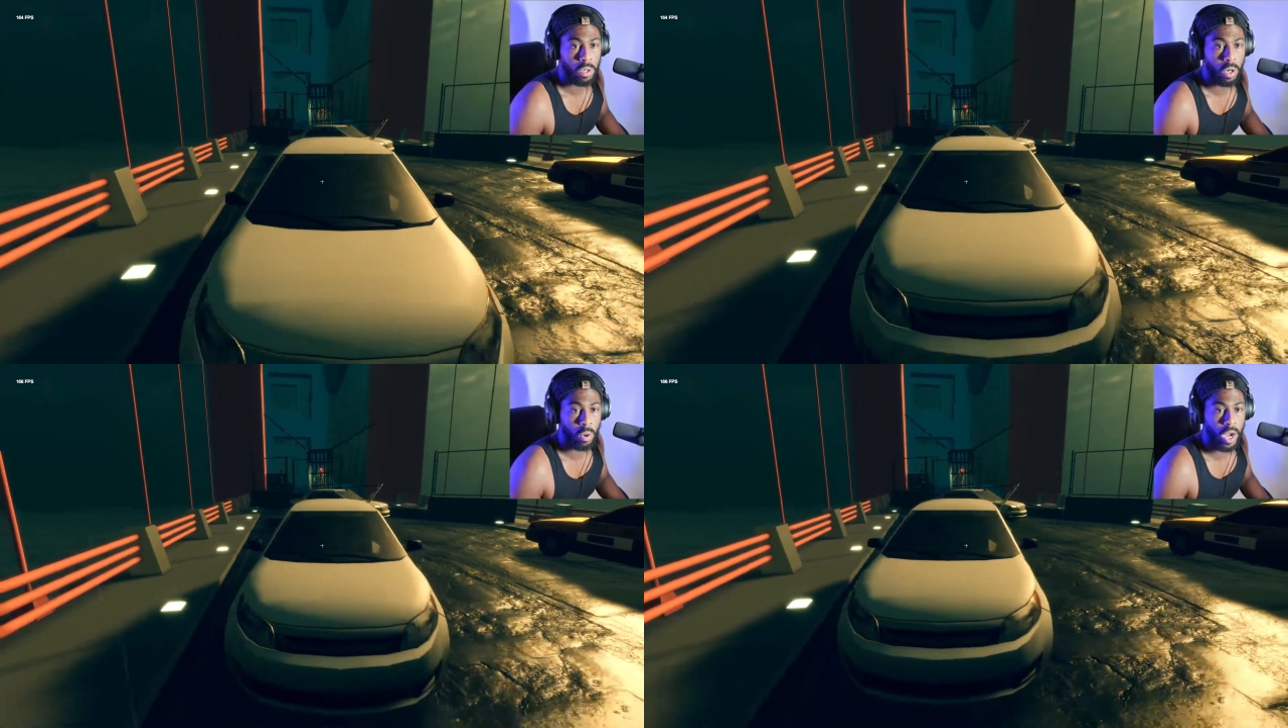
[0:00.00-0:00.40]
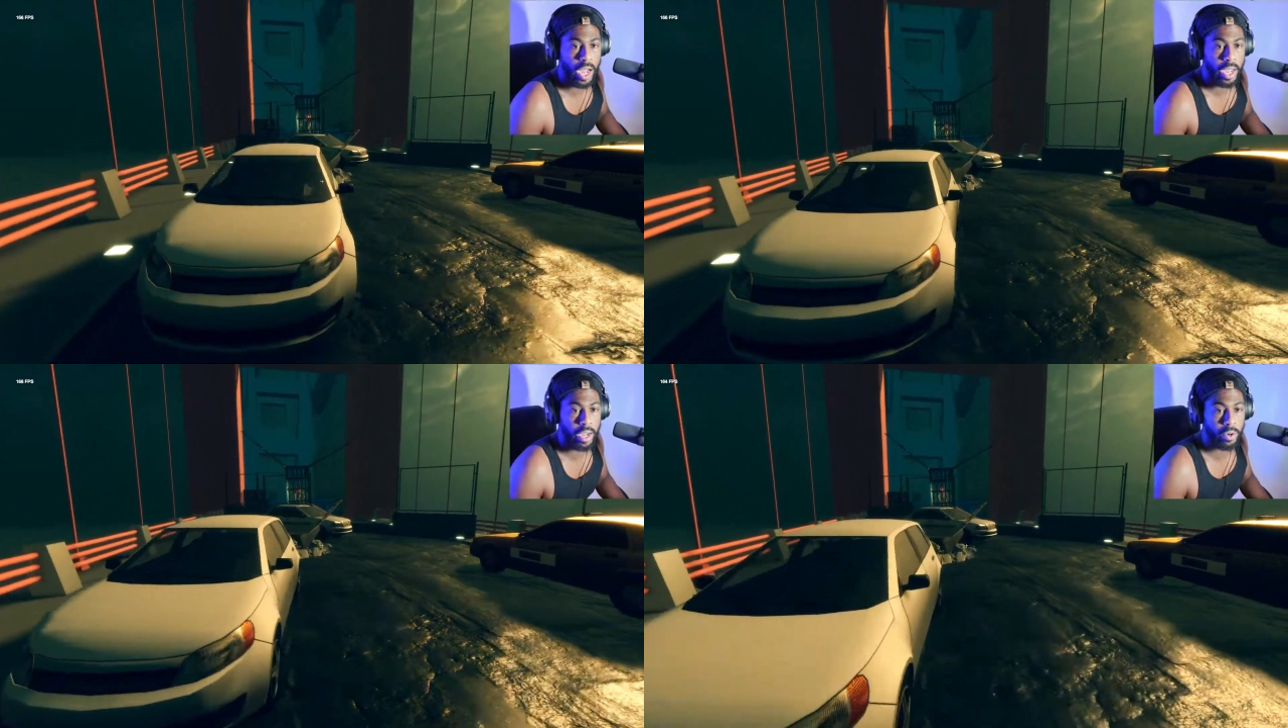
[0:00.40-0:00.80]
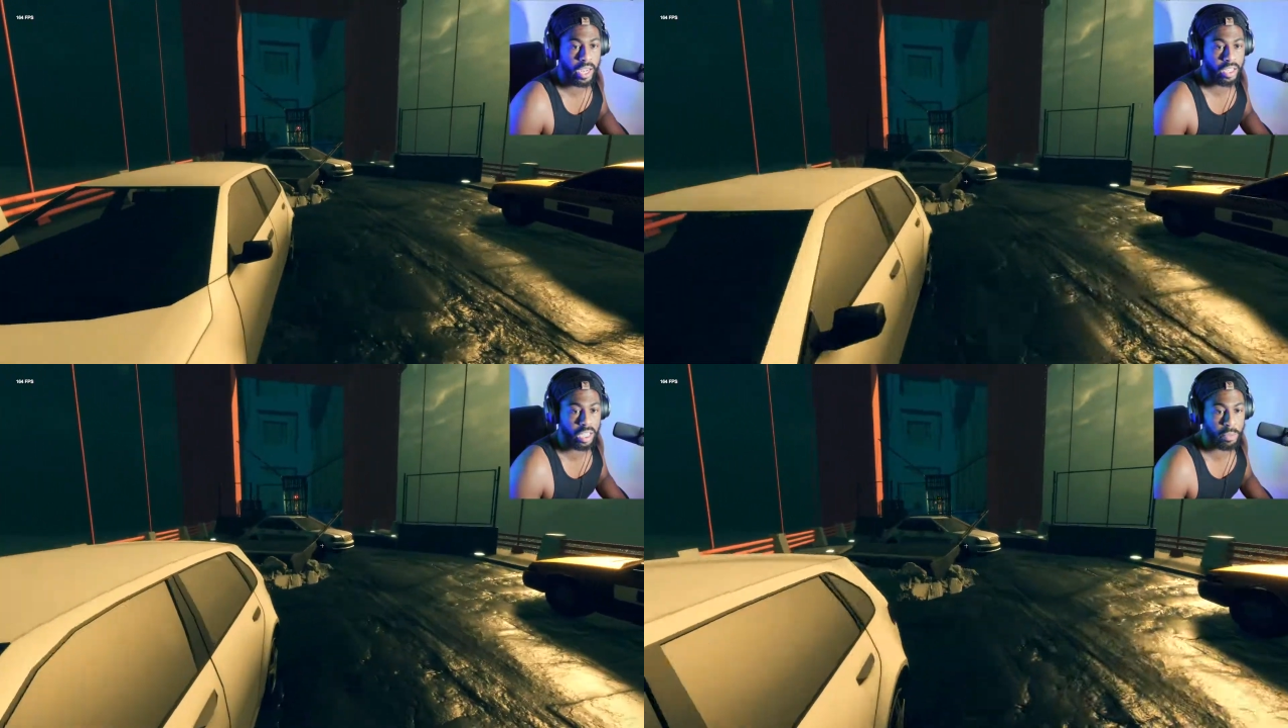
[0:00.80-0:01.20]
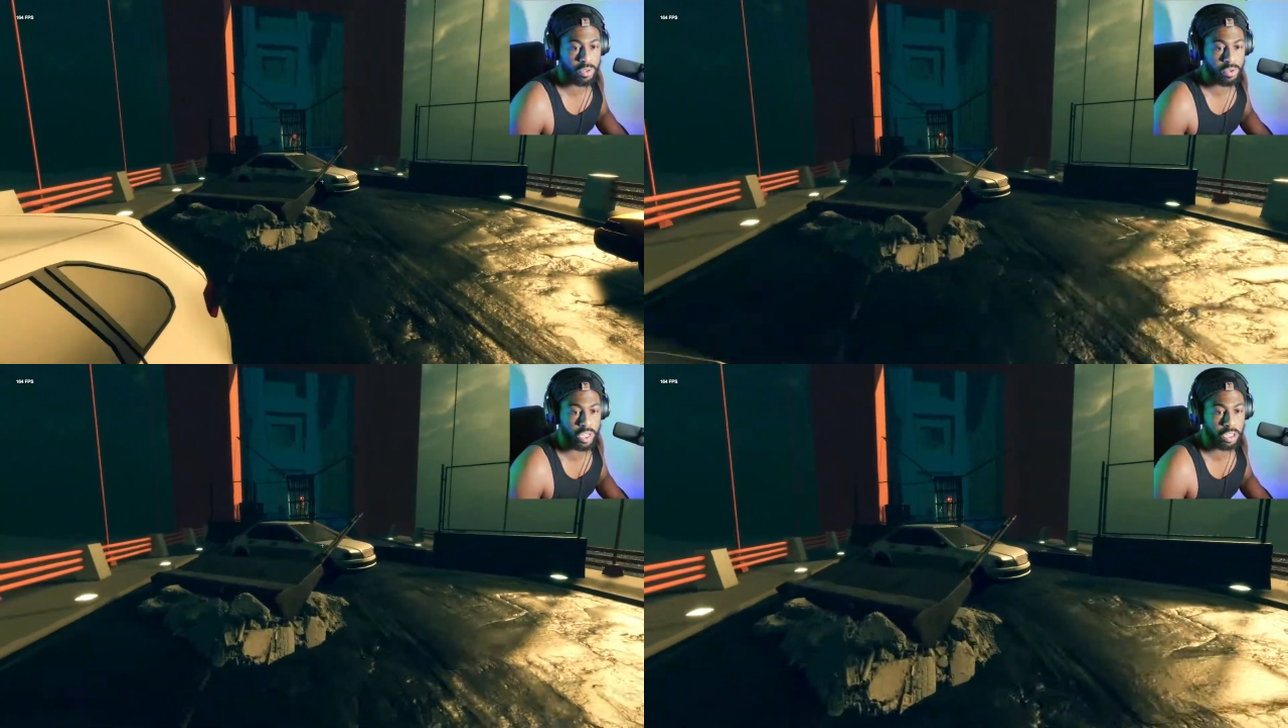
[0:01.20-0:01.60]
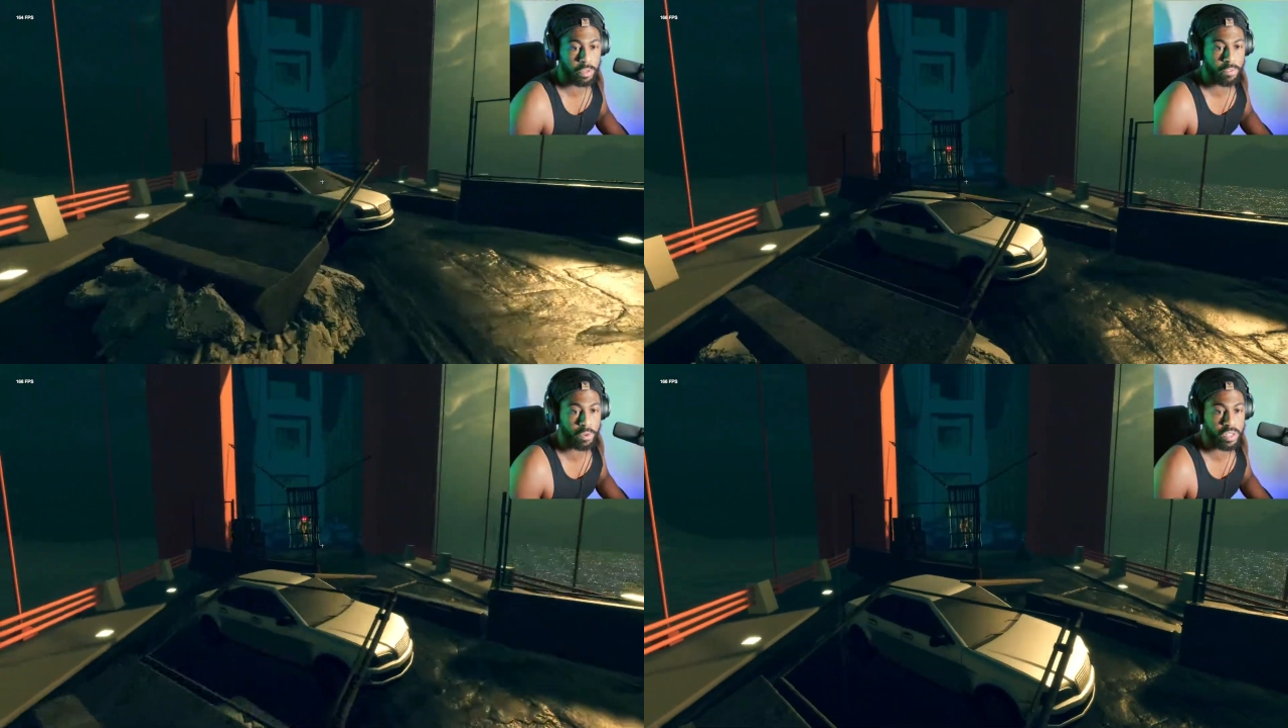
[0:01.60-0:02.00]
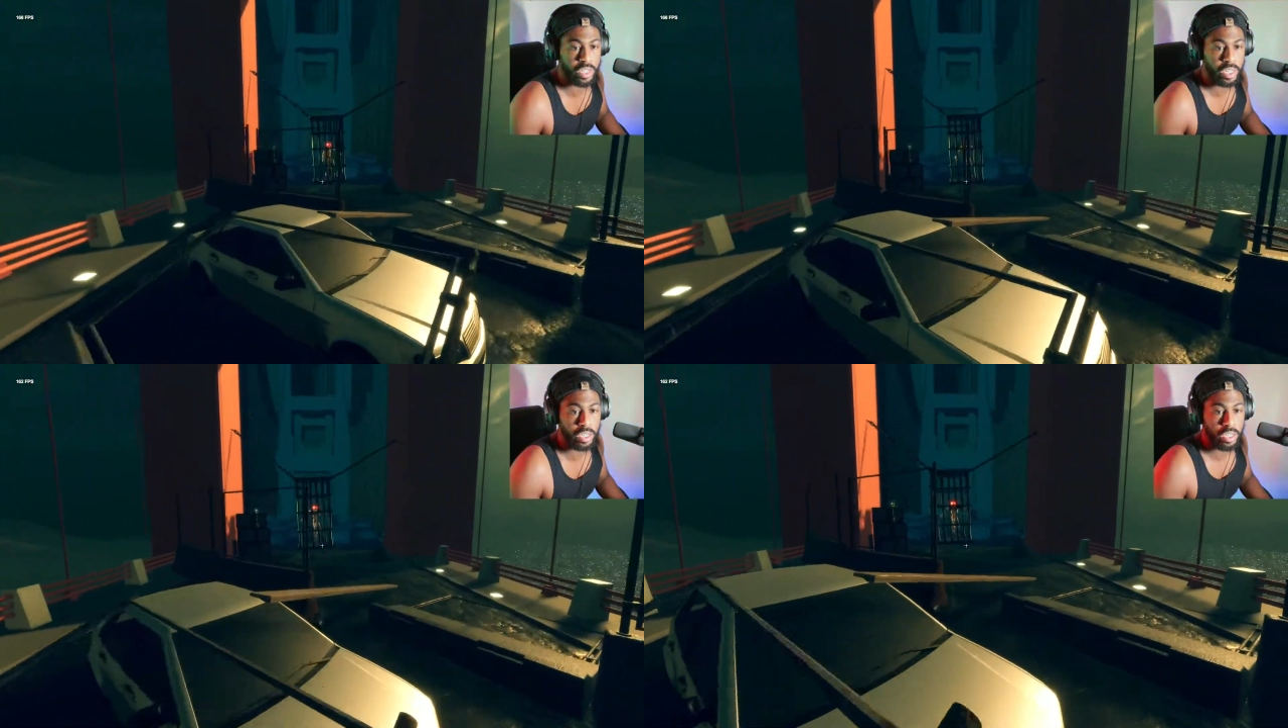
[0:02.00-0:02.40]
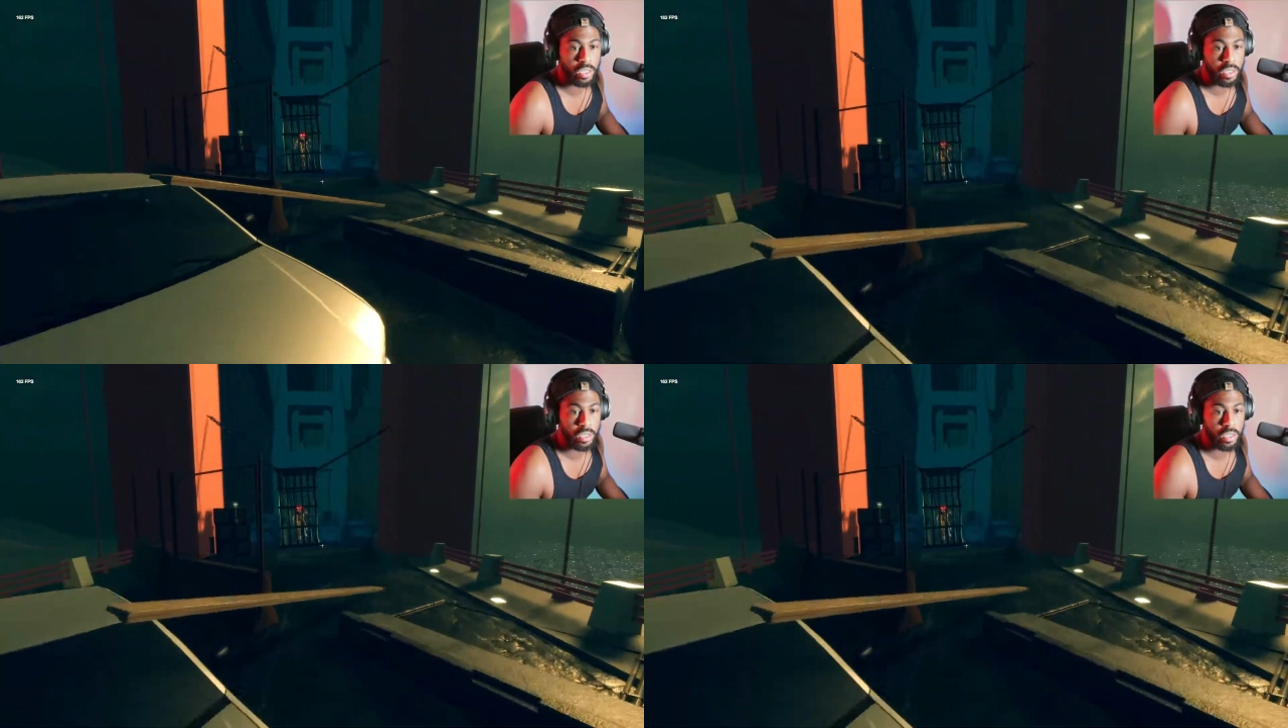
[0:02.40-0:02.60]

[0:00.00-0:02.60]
Oh, hi. Okay, I thought he was rushing me for a second.